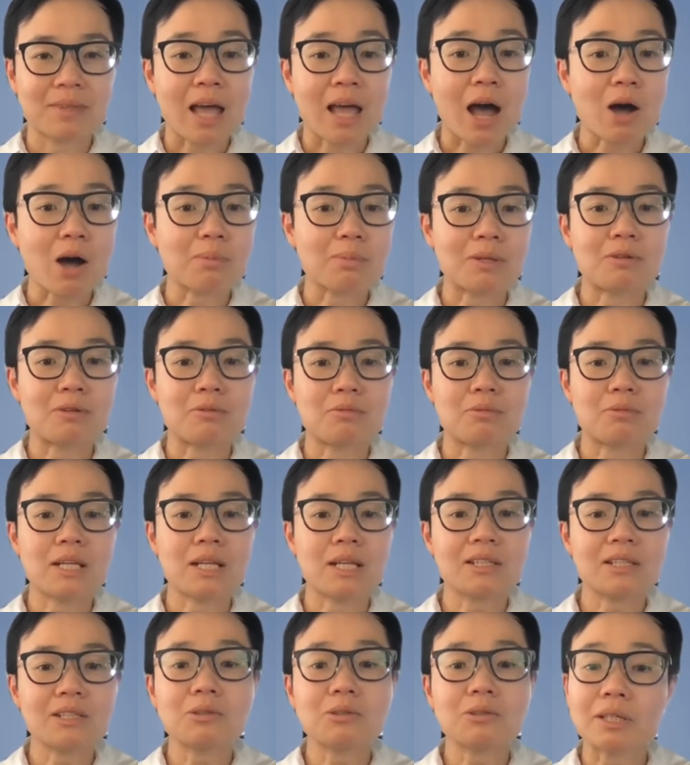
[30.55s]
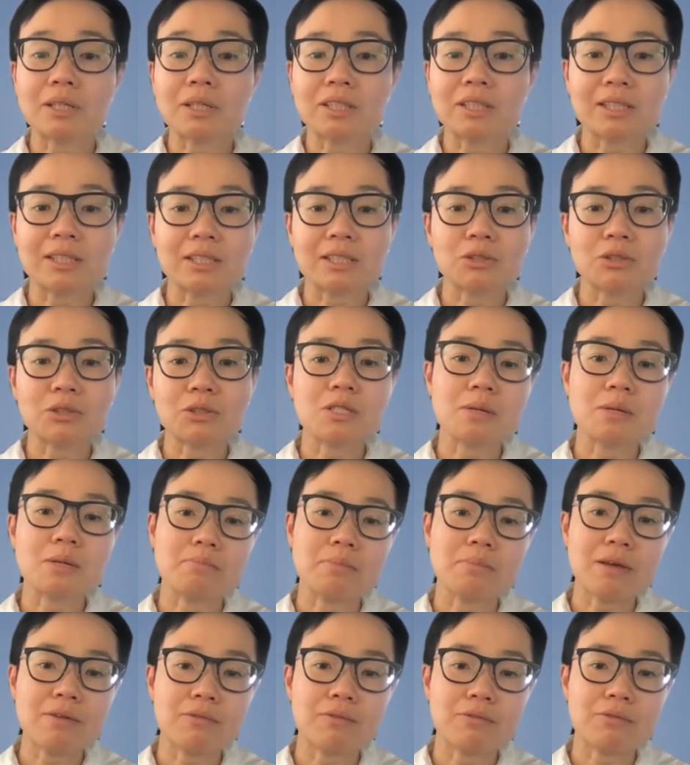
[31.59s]
I'll be reading the questions you
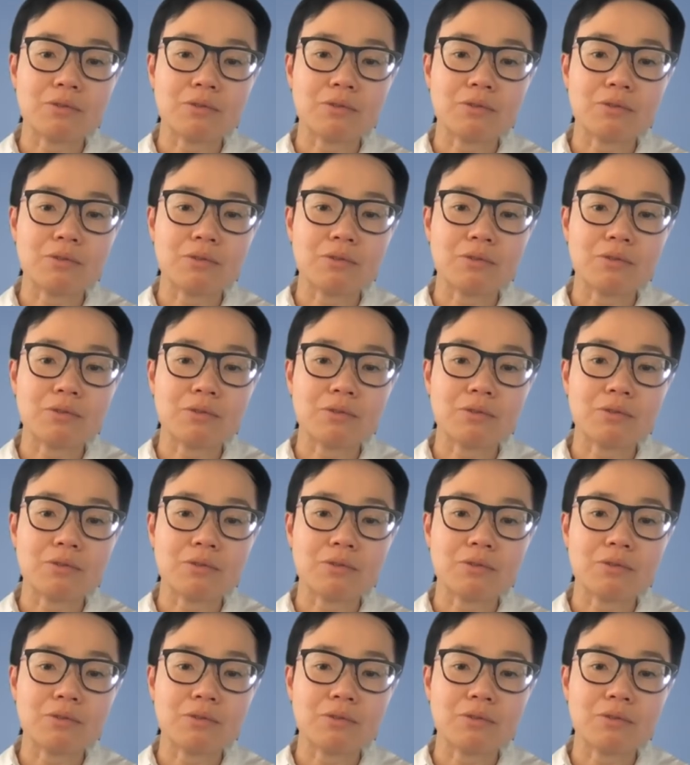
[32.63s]
submit